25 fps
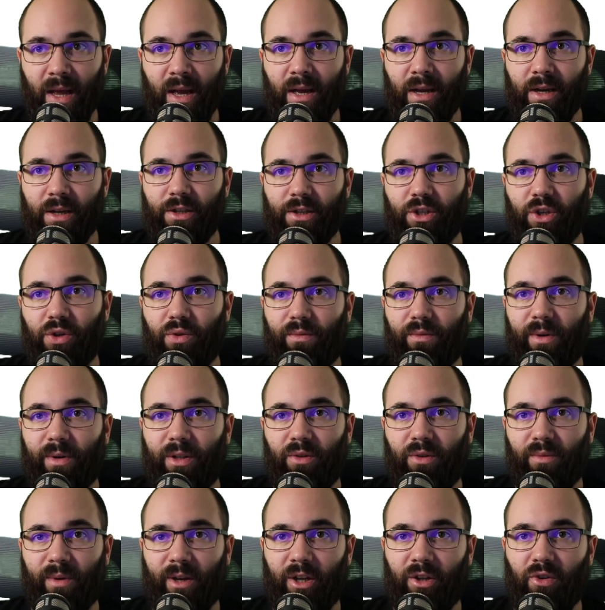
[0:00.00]
So
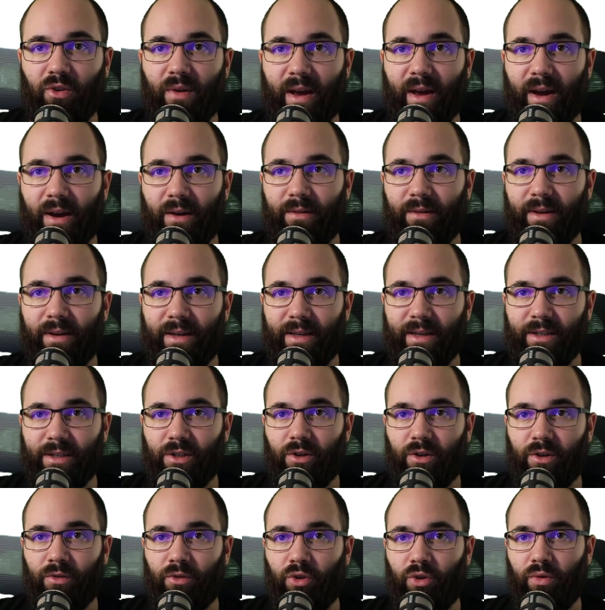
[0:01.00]
what you want to do now is
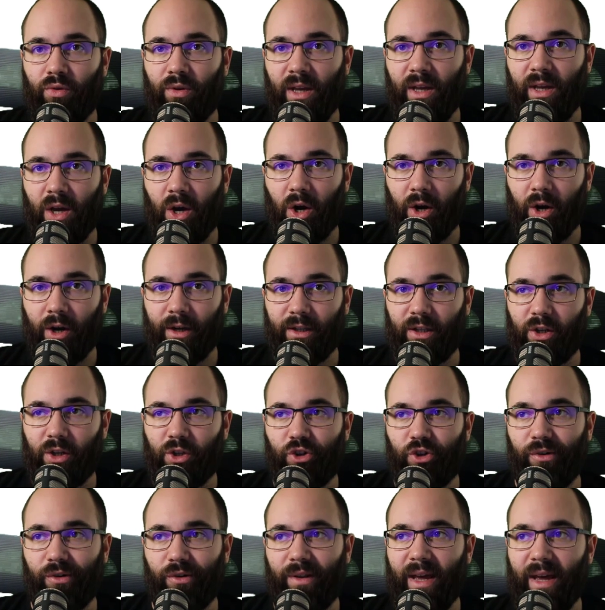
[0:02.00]
go to the
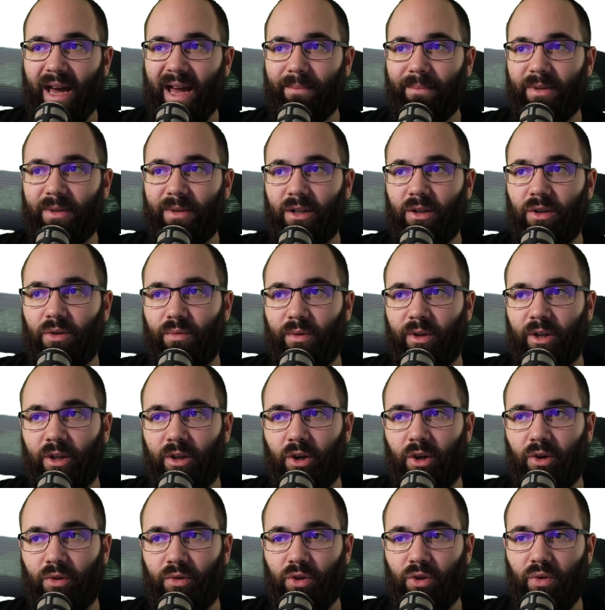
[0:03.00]
architecture tab, then you want to
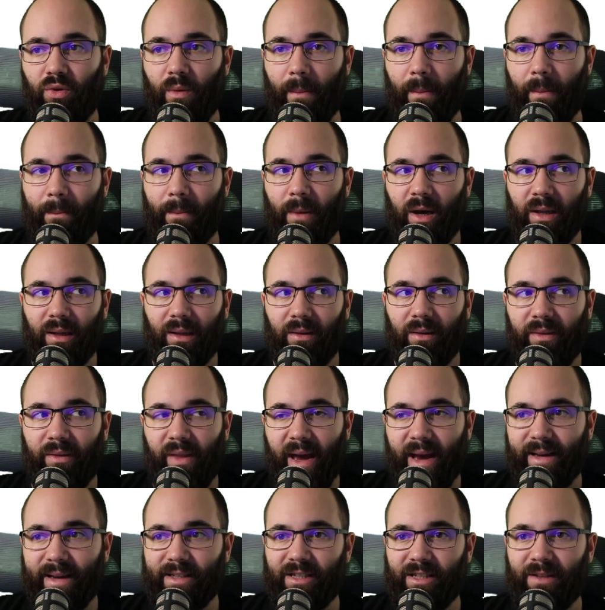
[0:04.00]
go to model
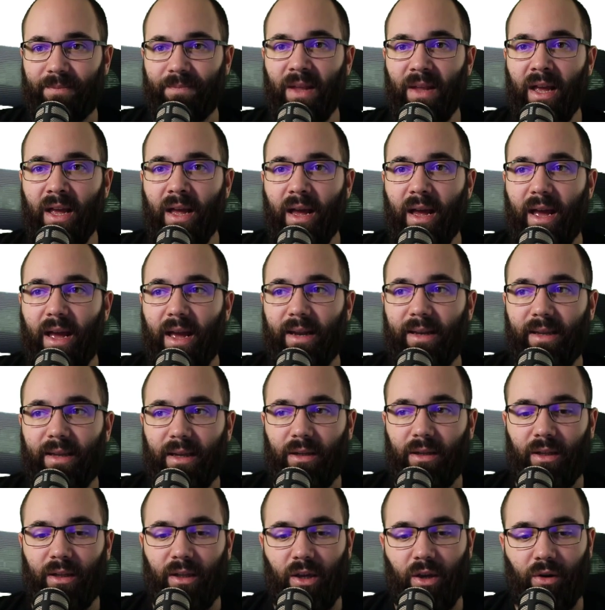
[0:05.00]
text, and
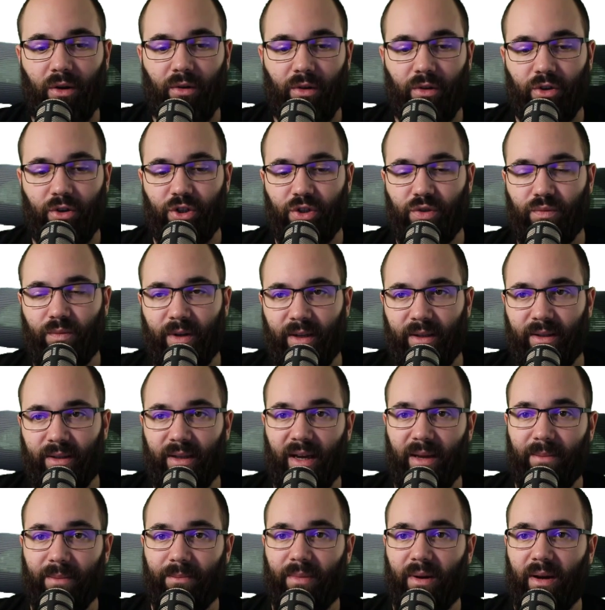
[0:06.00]
then here you just want to
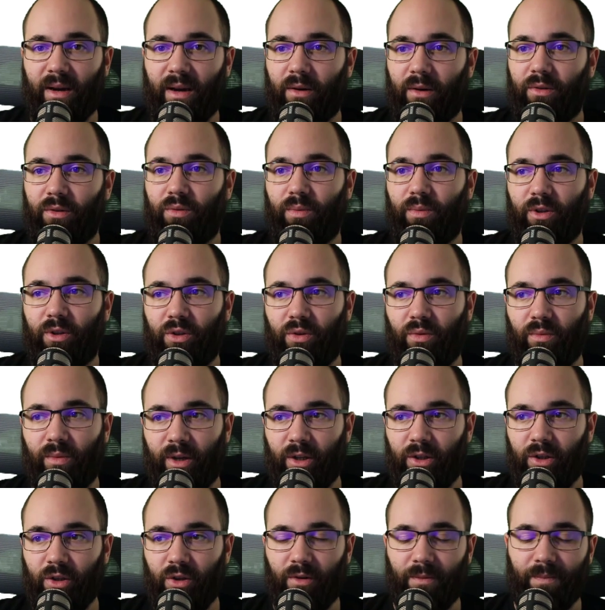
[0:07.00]
type out what you
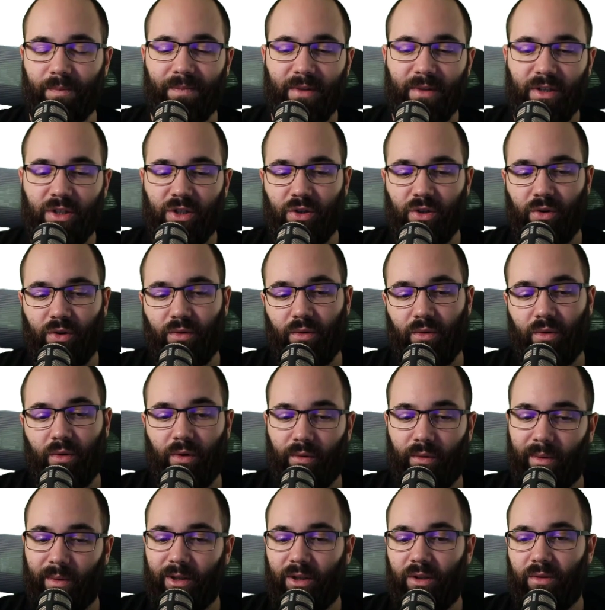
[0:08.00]
want to do, so,
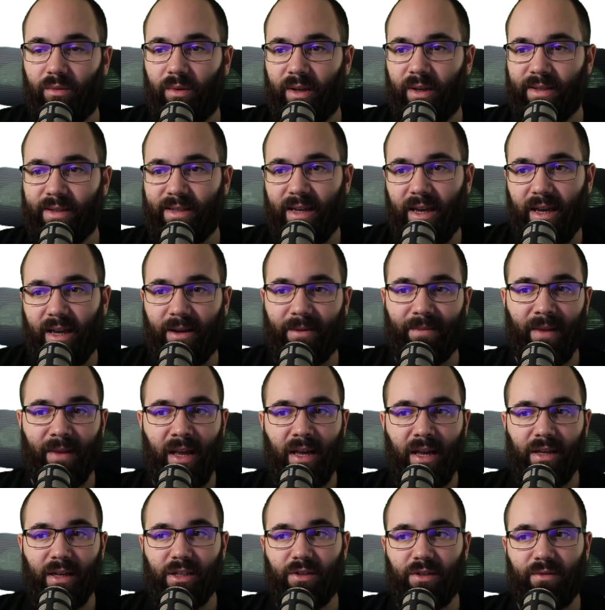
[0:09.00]
or what you want to say.
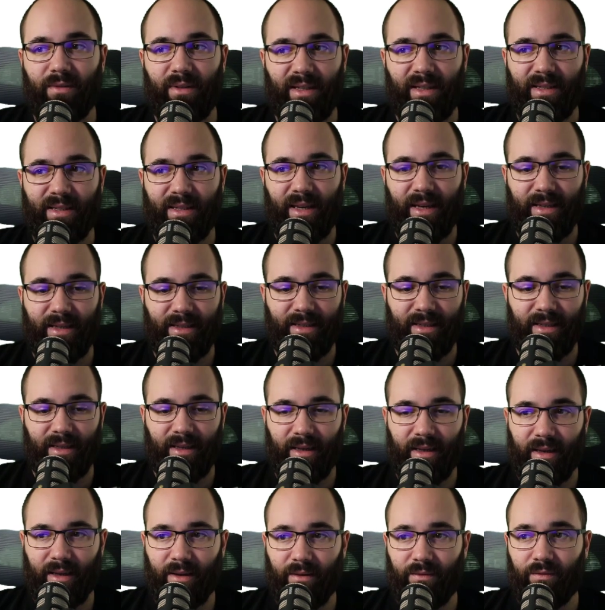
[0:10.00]
So in this case,
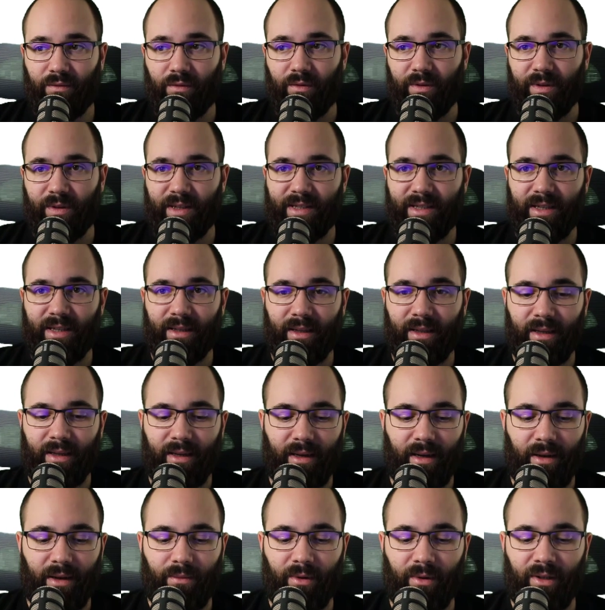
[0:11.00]
for the
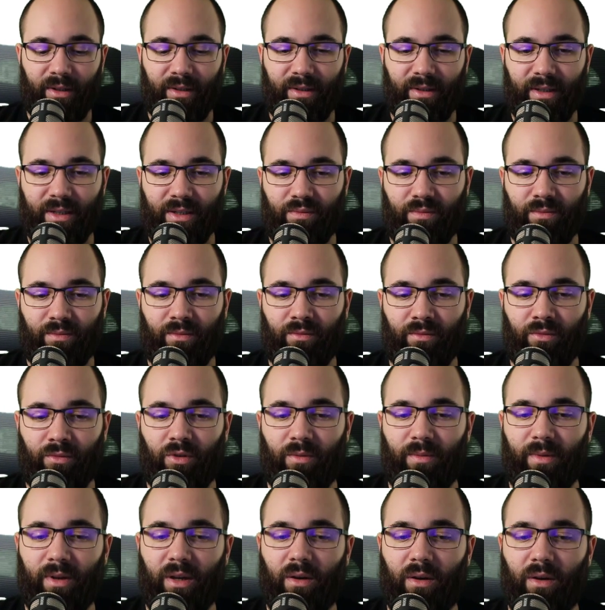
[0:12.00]
ceiling, I want this
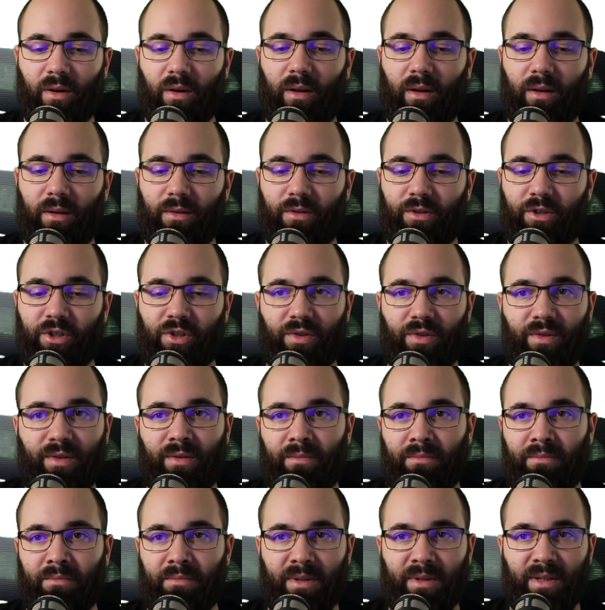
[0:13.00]
to be called, just to
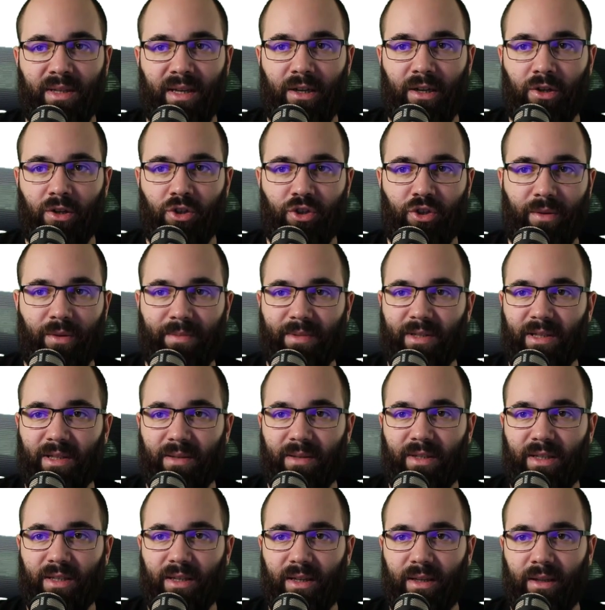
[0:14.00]
say, gypsum
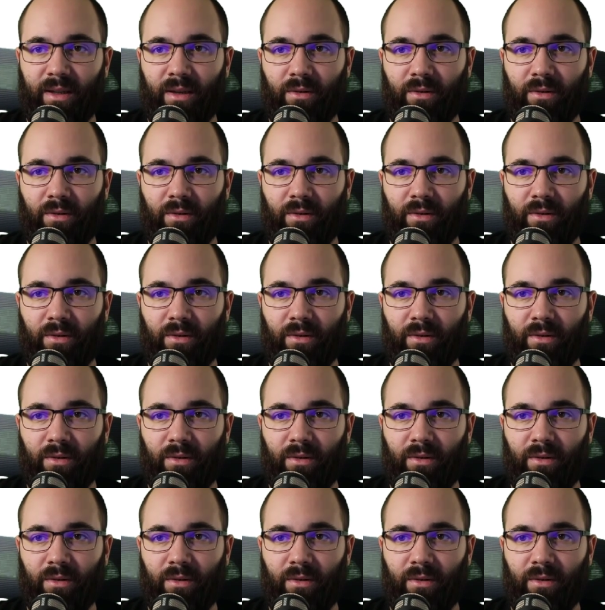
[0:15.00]
ceiling